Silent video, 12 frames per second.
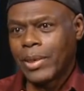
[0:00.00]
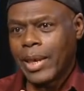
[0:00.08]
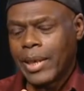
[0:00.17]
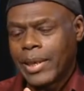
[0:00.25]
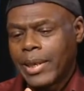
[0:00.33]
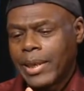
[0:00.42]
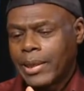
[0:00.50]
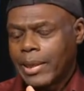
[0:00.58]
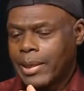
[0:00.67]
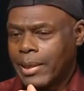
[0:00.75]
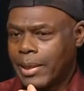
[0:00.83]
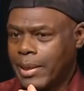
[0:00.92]
I think that
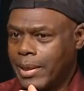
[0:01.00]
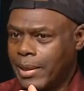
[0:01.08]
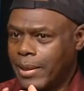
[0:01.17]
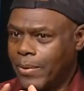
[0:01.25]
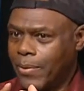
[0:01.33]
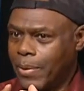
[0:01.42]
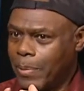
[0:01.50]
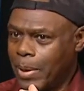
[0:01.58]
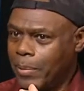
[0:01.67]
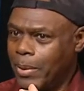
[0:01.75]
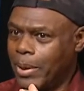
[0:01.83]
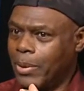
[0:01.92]
this
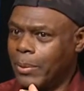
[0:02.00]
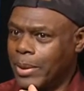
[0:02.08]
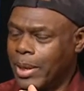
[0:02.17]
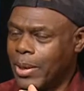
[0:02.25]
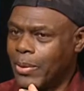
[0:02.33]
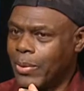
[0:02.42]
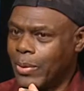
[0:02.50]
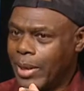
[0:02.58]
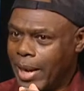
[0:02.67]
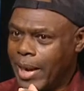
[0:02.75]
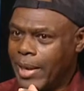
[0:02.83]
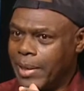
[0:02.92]
Republic of South
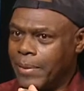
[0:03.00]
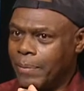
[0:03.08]
Sudan